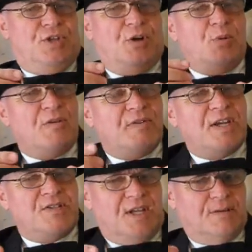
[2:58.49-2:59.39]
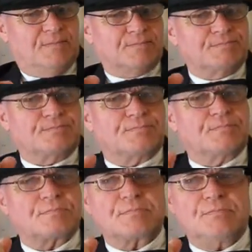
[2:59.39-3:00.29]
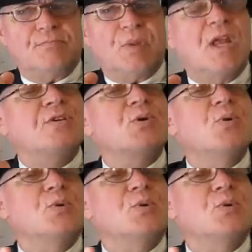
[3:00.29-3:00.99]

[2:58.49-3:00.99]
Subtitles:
that we're facing at all.